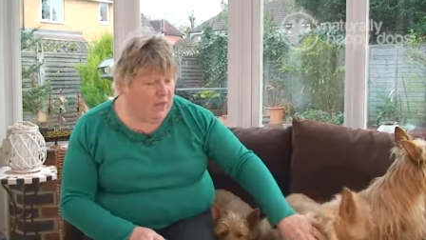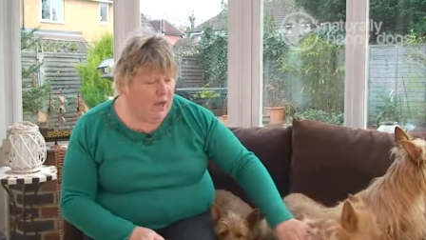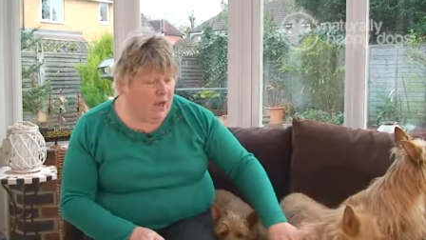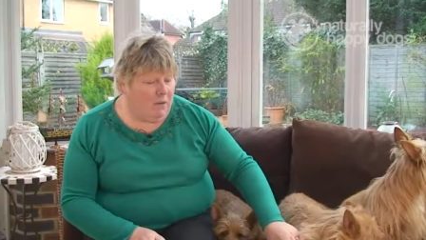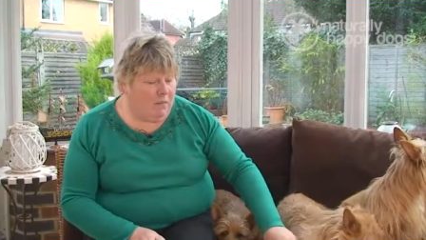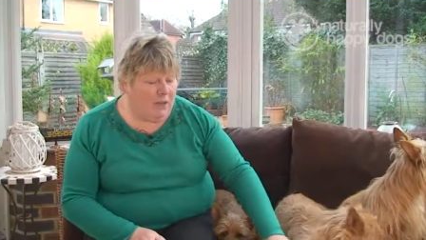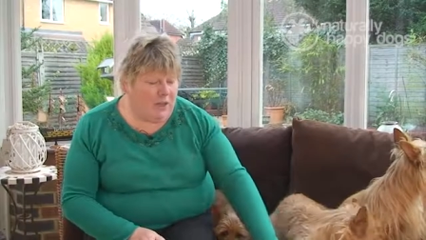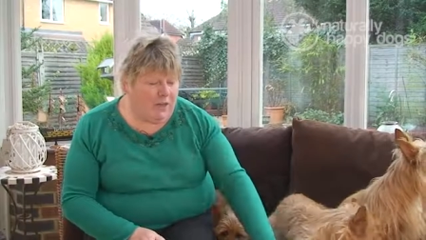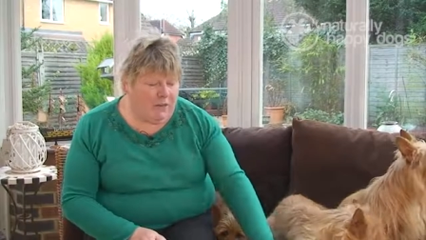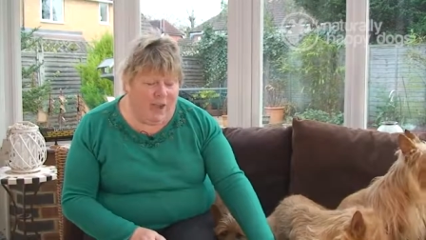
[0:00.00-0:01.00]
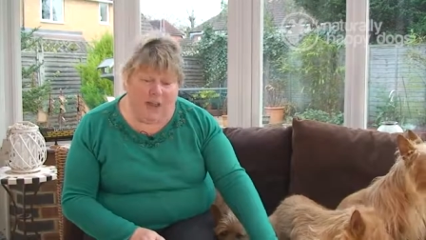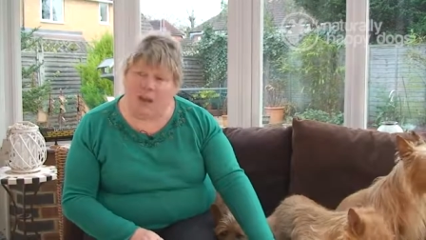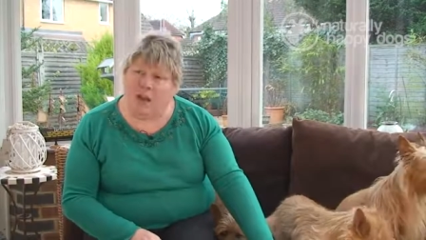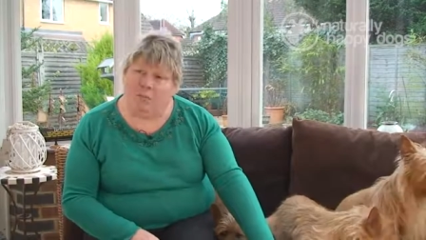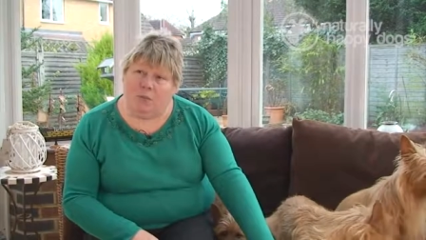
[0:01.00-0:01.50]
They should have
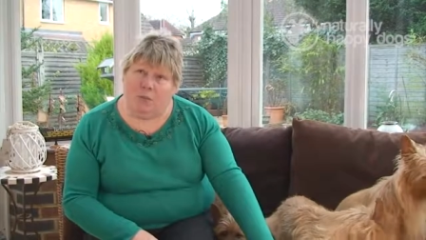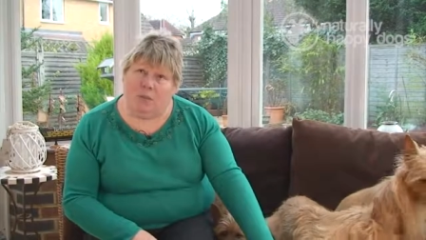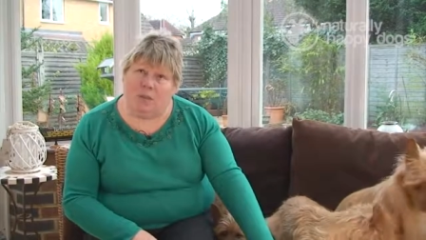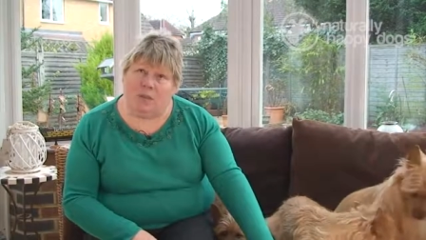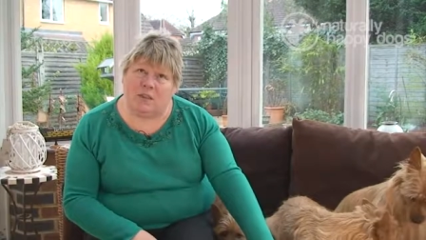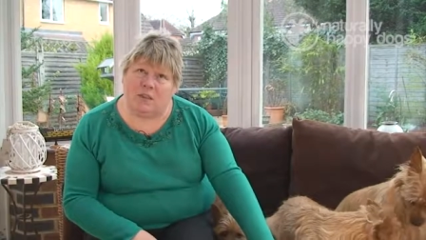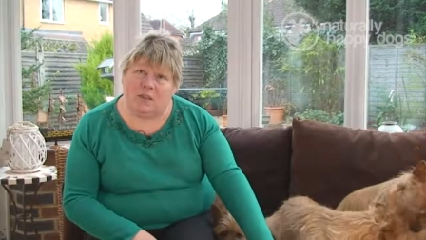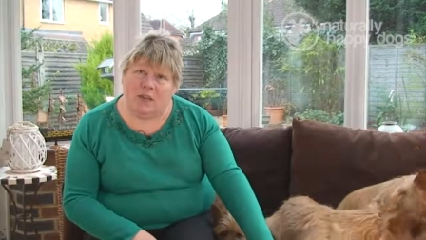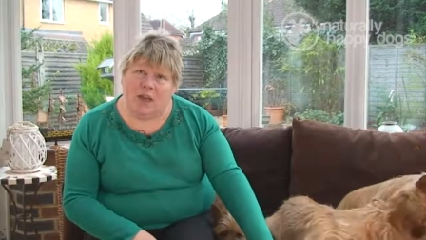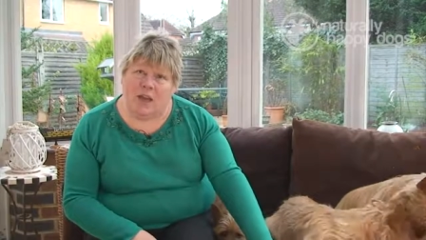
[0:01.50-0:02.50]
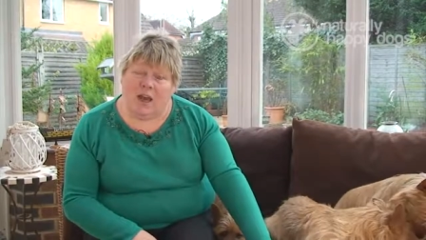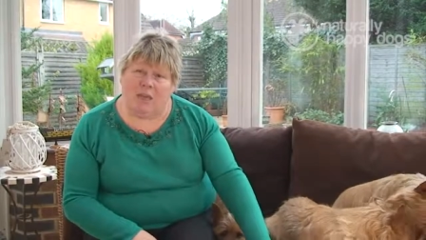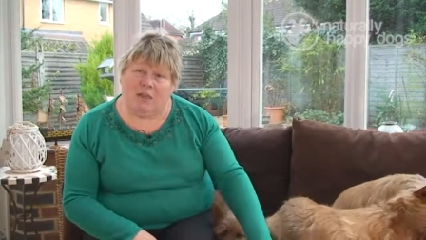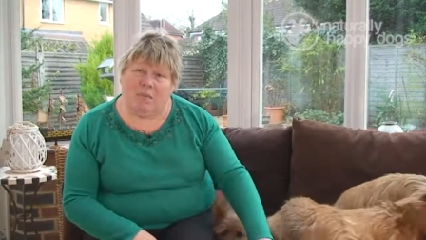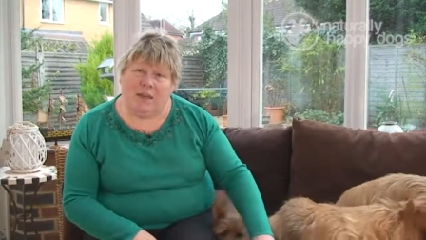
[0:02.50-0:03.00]
cat-like paws,
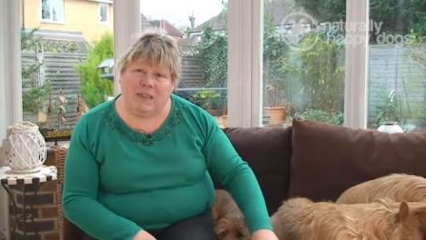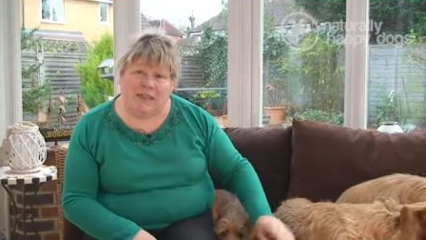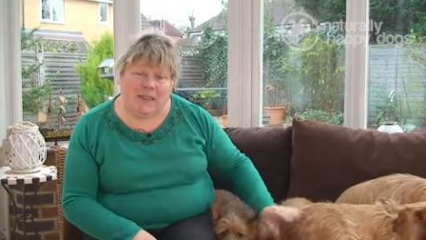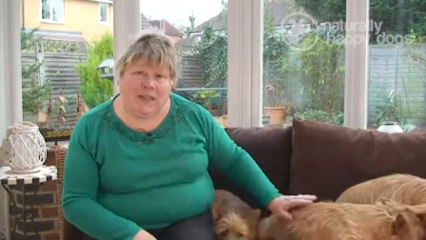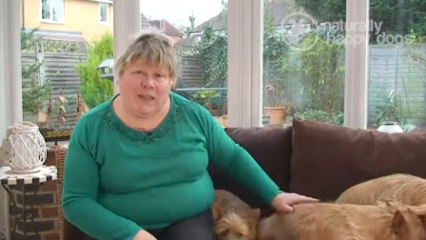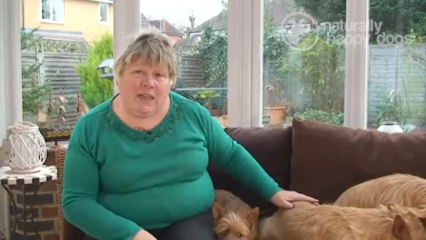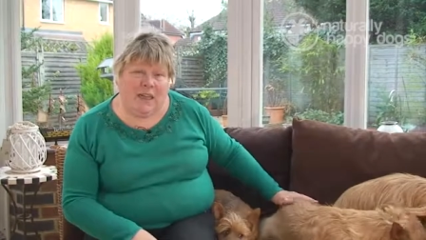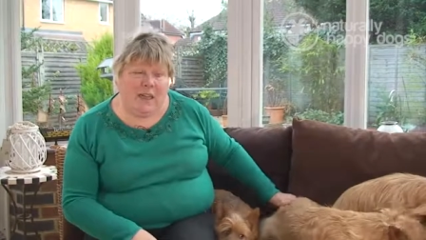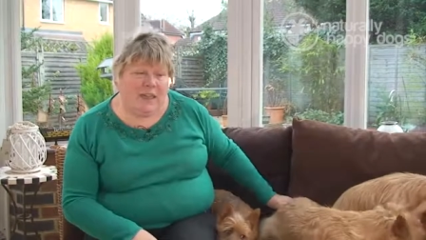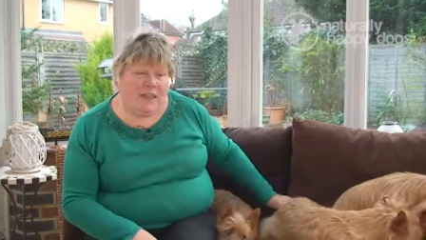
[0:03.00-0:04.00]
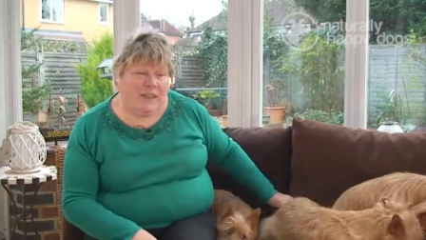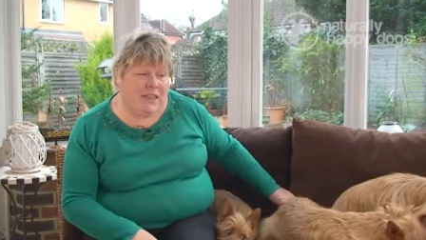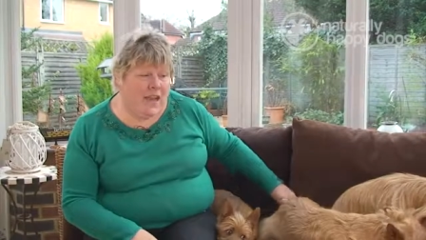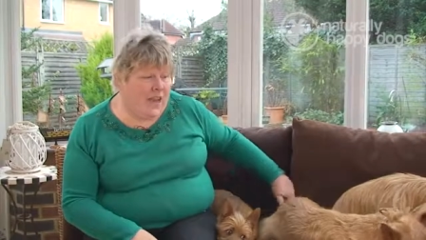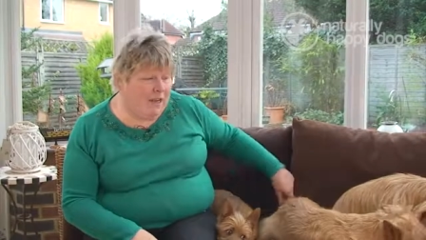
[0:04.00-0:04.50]
and basically the
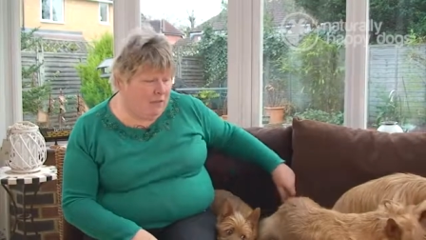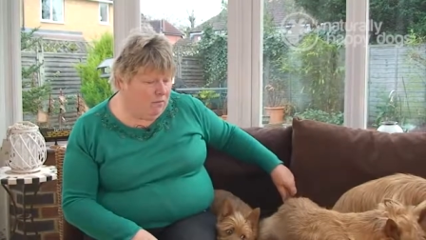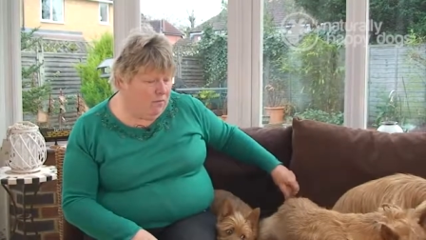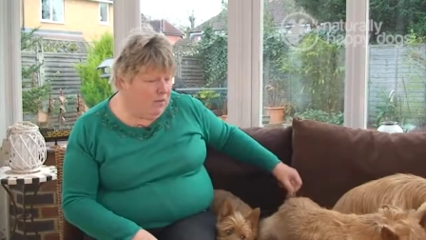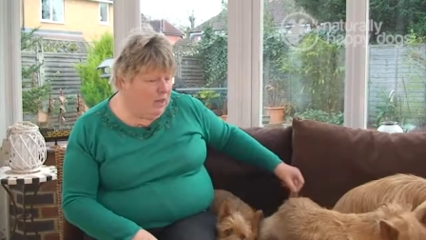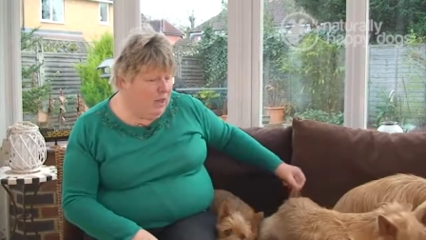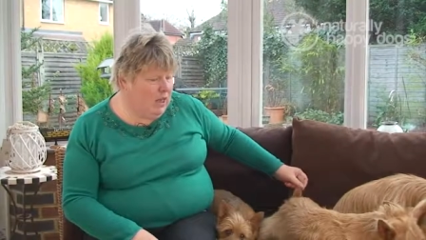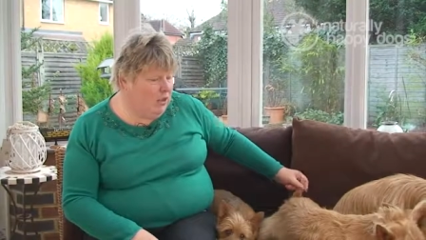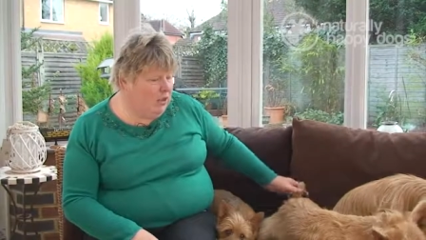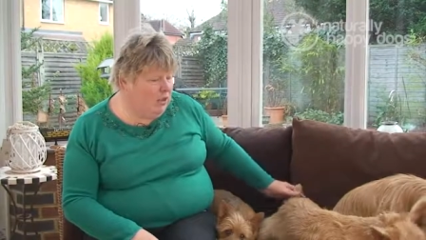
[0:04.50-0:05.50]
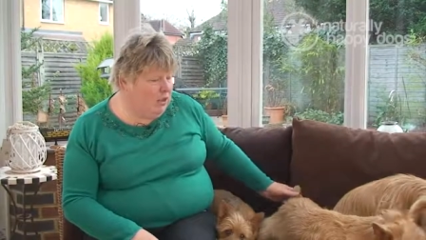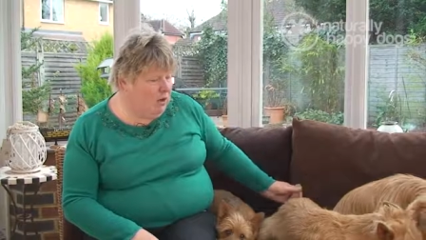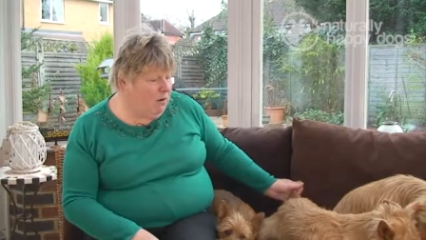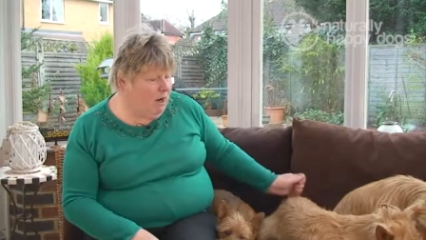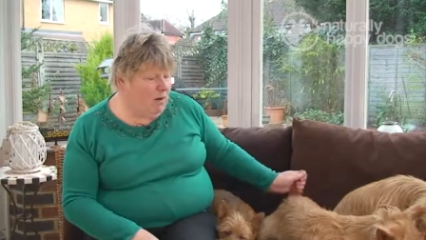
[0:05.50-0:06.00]
tail should
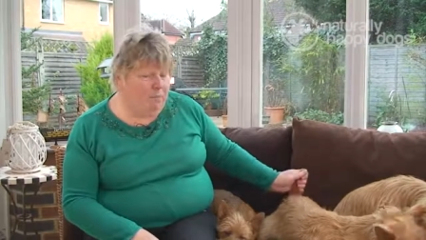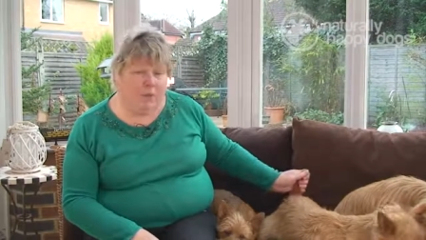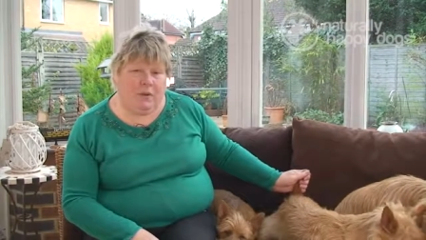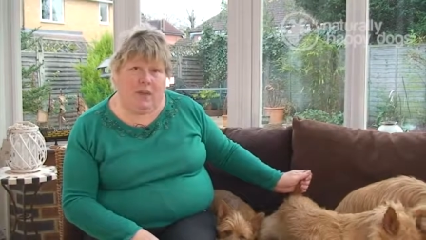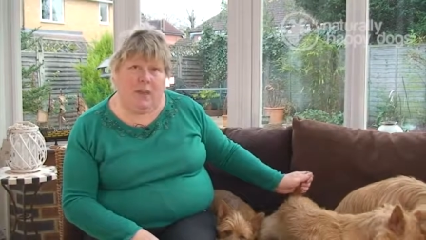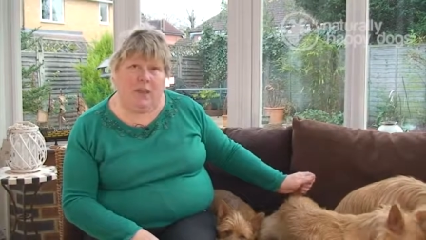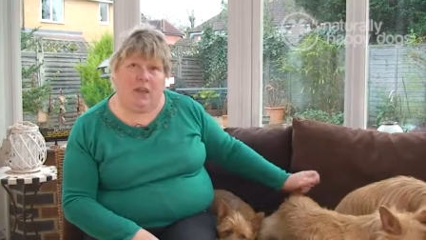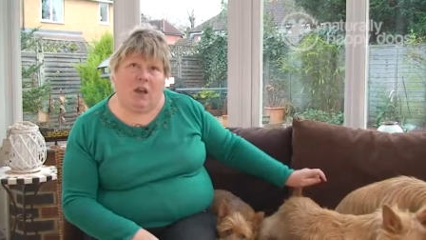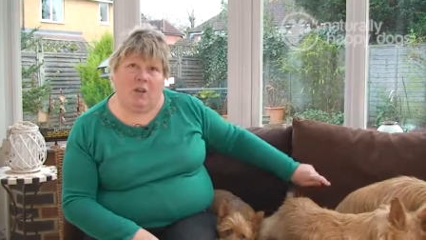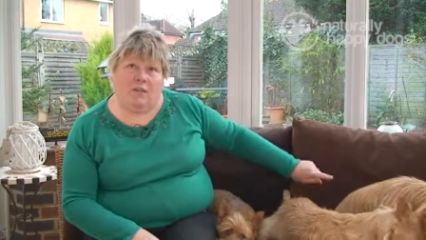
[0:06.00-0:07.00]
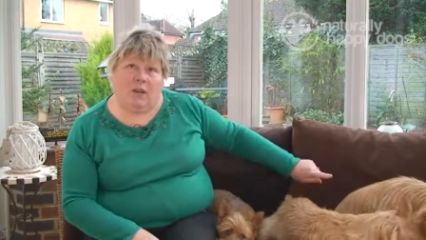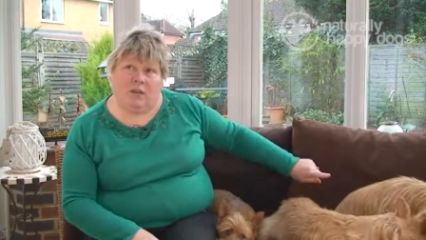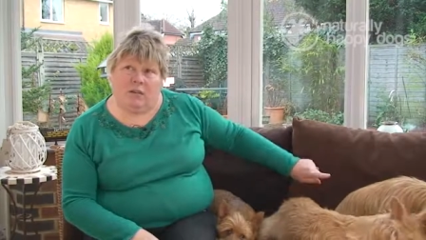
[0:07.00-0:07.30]
go up and over.